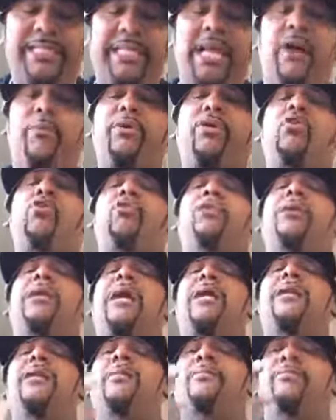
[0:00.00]
Now we're going to
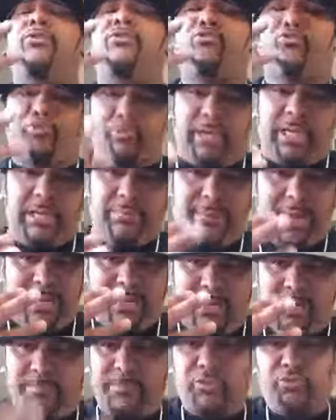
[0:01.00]
our number three. My
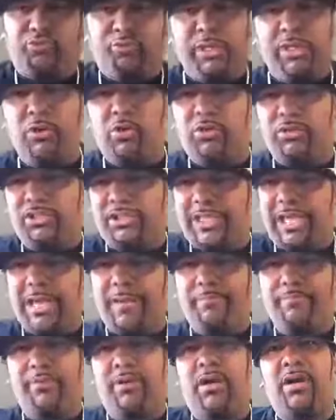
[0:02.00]
number three
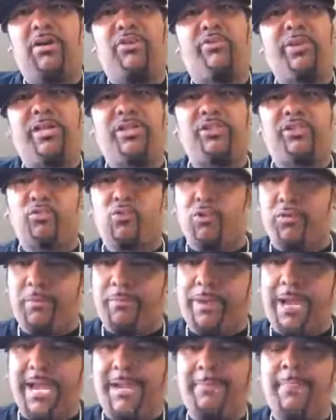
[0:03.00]
all-time greatest
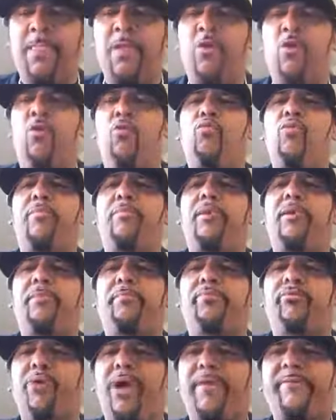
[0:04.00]
quarterback would be
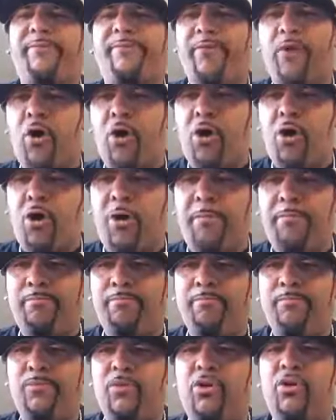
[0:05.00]
Brett Favre,
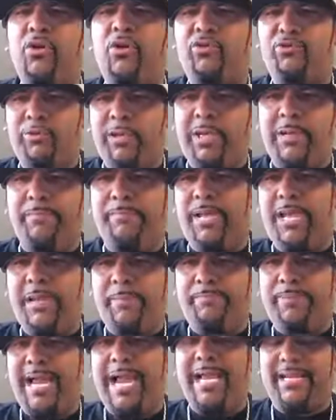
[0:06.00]
or the Green
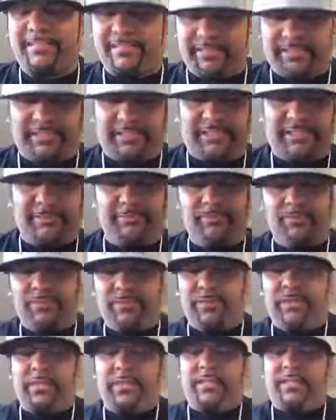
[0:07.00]
Bay Packers.
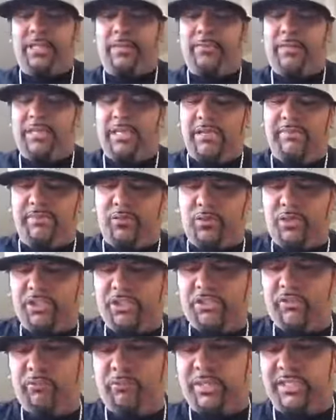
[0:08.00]
Let me give you
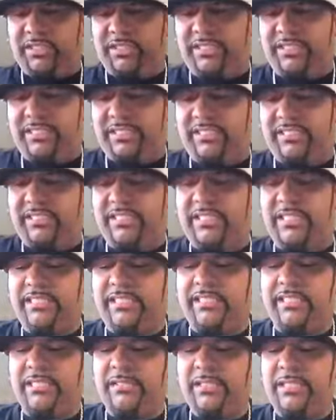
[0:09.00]
his career
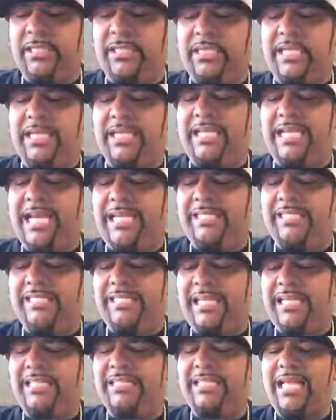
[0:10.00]
statistics. He had
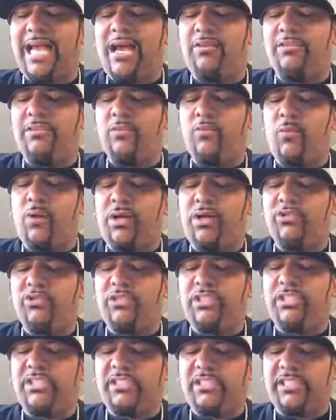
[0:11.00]

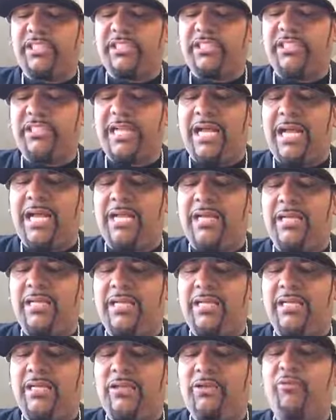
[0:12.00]
10,169
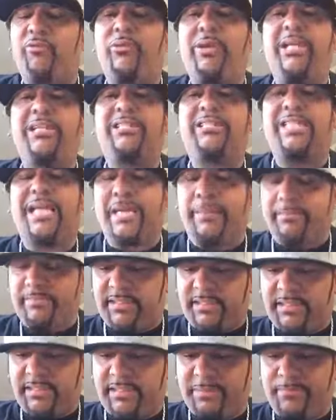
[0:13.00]
career
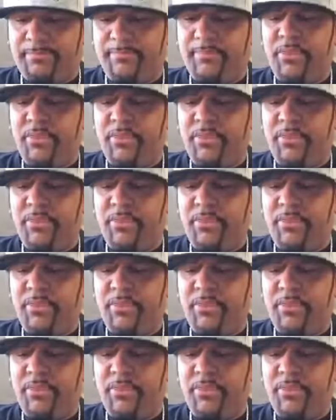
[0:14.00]
attempts,